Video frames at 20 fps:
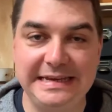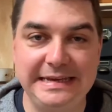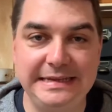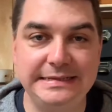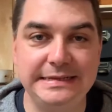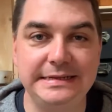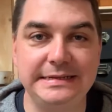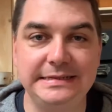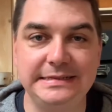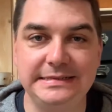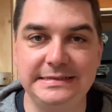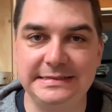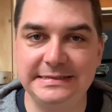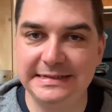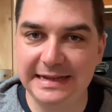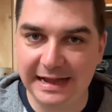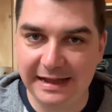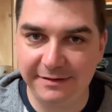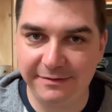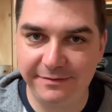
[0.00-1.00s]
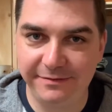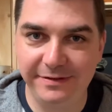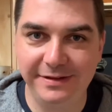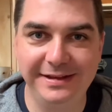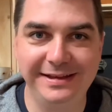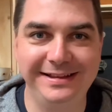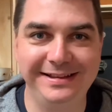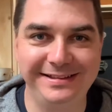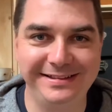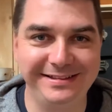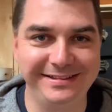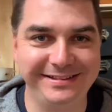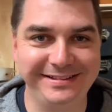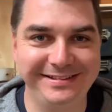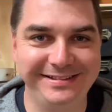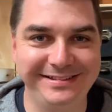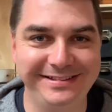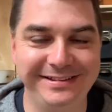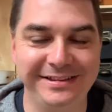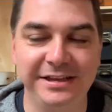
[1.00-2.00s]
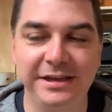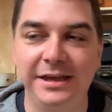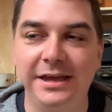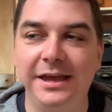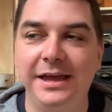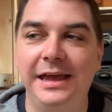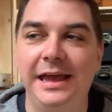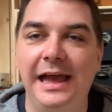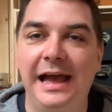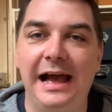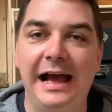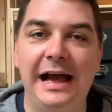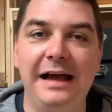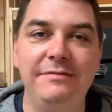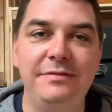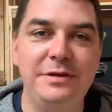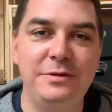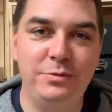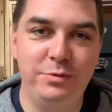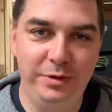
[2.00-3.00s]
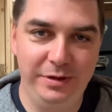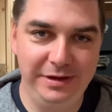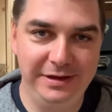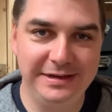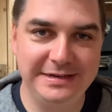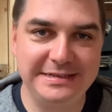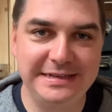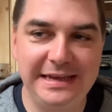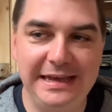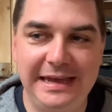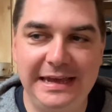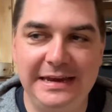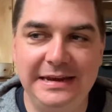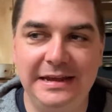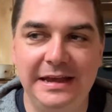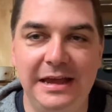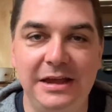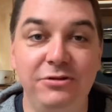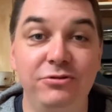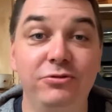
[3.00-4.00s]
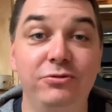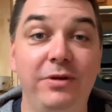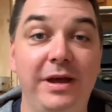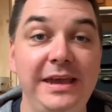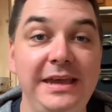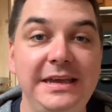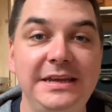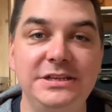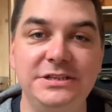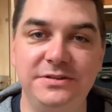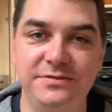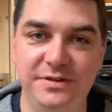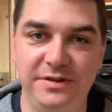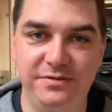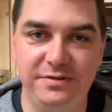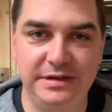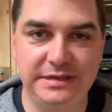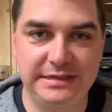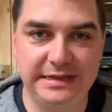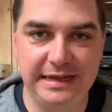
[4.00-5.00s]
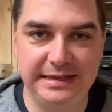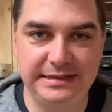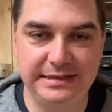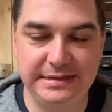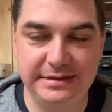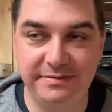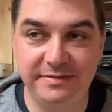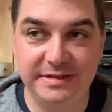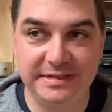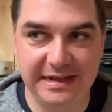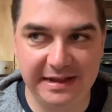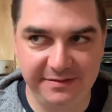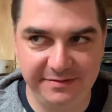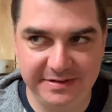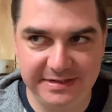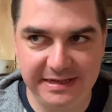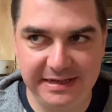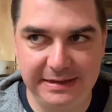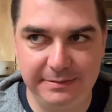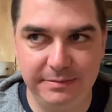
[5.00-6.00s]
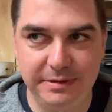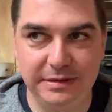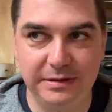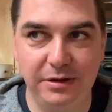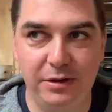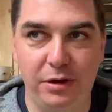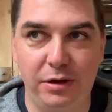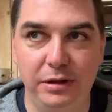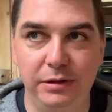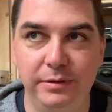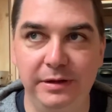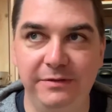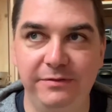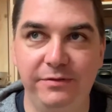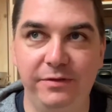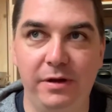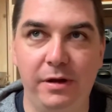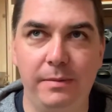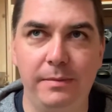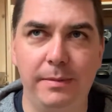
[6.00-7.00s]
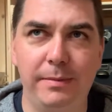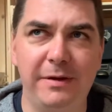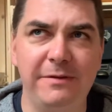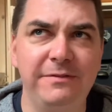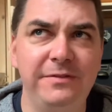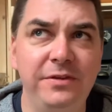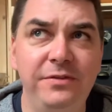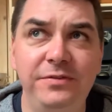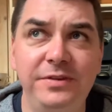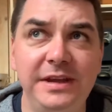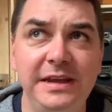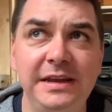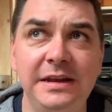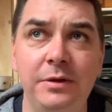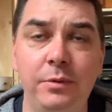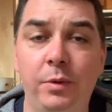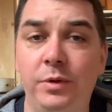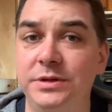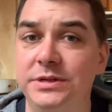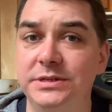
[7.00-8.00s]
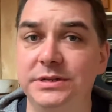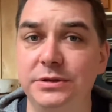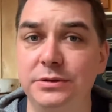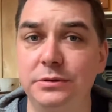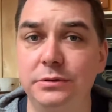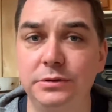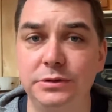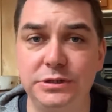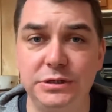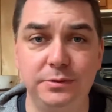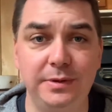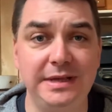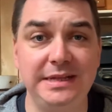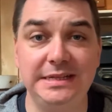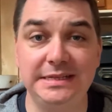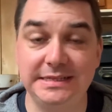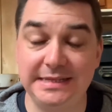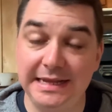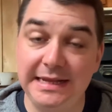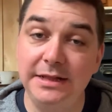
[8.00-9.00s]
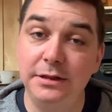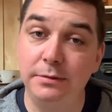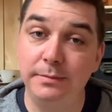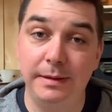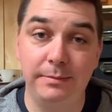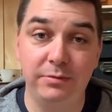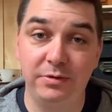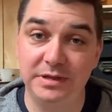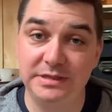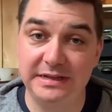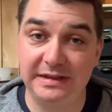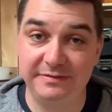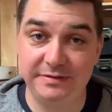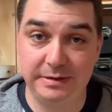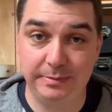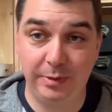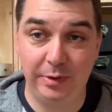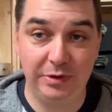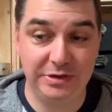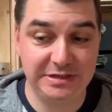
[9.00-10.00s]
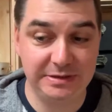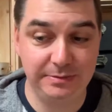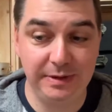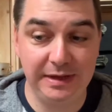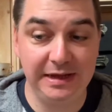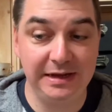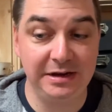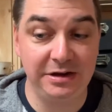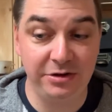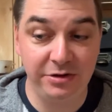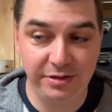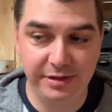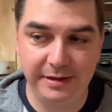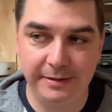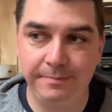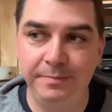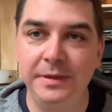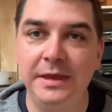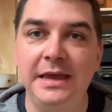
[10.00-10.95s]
is staff. Having worked in a range of different sizes of staff teams, all the way from about 15 at one school to a single member of staff supporting me in another,